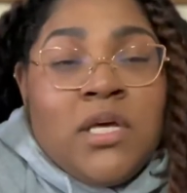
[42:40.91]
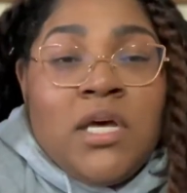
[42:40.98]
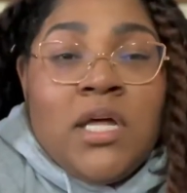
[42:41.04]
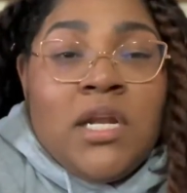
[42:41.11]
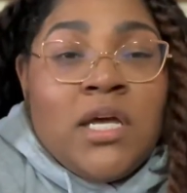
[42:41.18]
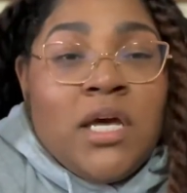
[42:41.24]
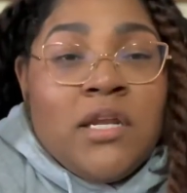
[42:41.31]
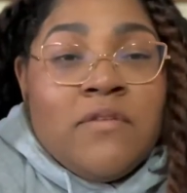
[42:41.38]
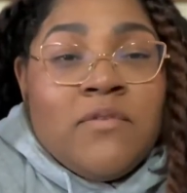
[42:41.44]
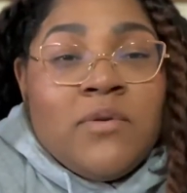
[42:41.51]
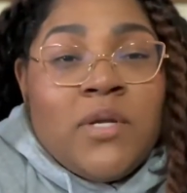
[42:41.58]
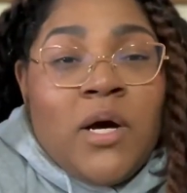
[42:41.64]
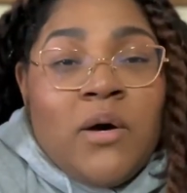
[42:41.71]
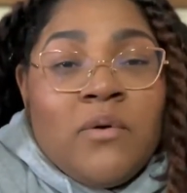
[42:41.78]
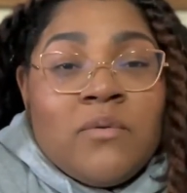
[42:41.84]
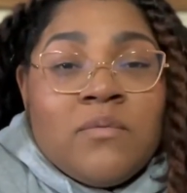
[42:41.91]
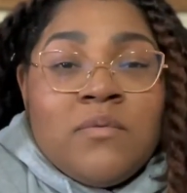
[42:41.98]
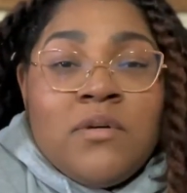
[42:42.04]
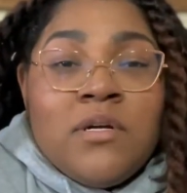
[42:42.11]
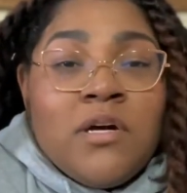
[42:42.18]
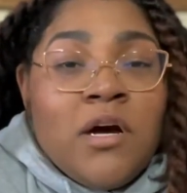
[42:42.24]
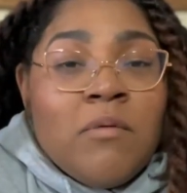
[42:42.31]
And again, if you don't,
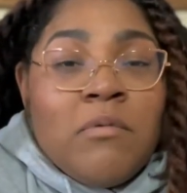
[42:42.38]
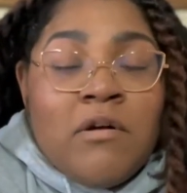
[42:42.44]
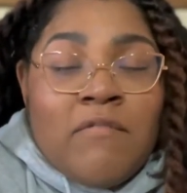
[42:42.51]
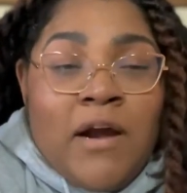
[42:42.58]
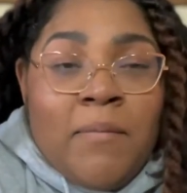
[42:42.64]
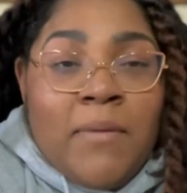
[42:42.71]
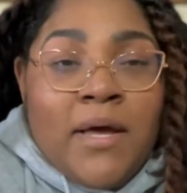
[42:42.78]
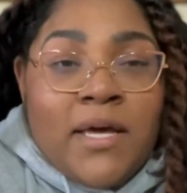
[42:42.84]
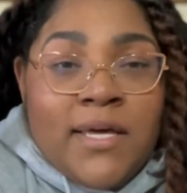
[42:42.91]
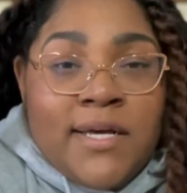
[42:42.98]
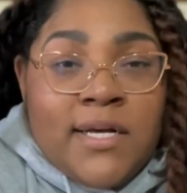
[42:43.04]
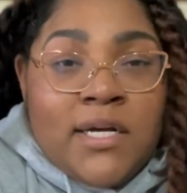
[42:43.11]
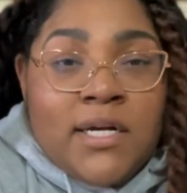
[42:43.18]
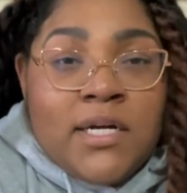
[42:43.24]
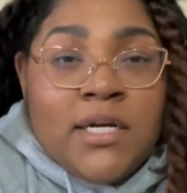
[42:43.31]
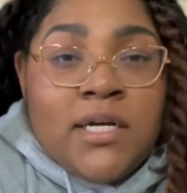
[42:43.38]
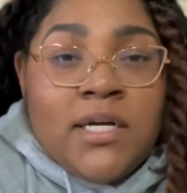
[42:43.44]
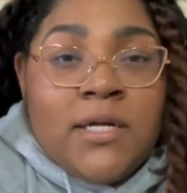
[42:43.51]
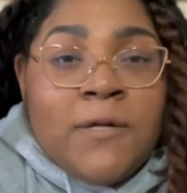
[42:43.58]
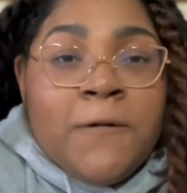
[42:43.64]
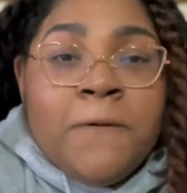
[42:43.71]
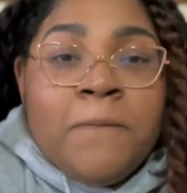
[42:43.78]
come on right back here.
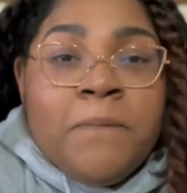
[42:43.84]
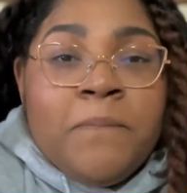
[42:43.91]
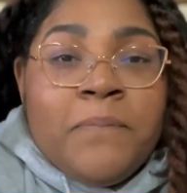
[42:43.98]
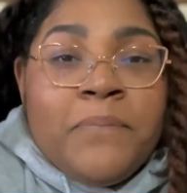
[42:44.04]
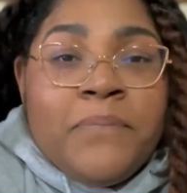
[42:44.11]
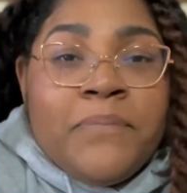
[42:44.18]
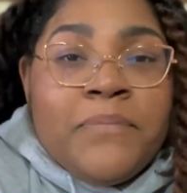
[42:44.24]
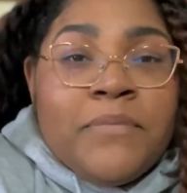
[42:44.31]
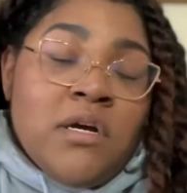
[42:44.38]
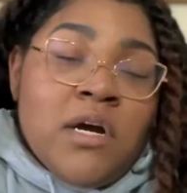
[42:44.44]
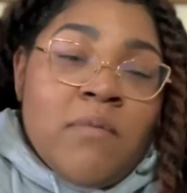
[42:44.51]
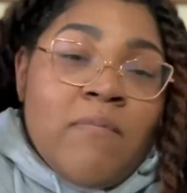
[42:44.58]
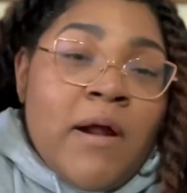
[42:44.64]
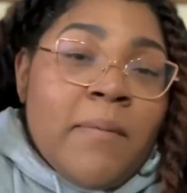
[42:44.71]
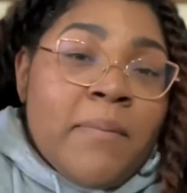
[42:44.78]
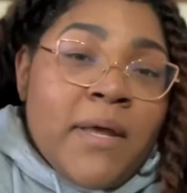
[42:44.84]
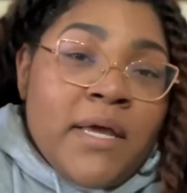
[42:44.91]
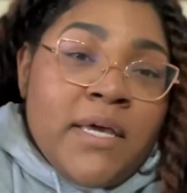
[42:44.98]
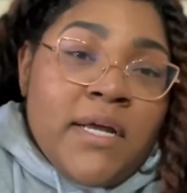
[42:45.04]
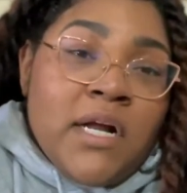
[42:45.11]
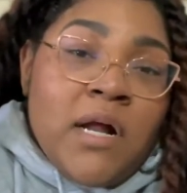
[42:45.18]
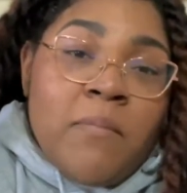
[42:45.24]
Come right back
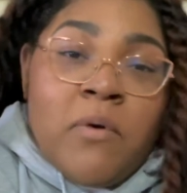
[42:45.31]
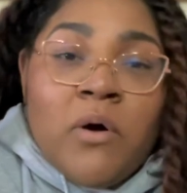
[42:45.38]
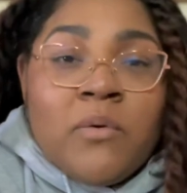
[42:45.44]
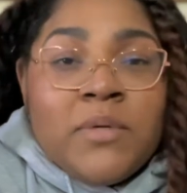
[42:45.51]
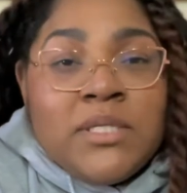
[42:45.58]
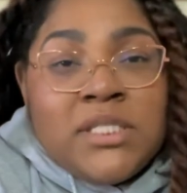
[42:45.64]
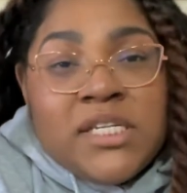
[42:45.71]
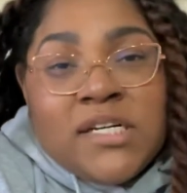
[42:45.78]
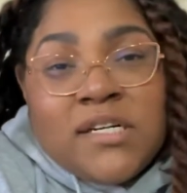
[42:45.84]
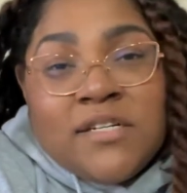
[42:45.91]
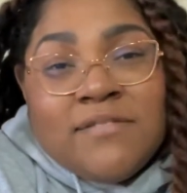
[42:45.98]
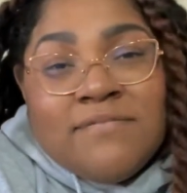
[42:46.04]
here. I'm always here.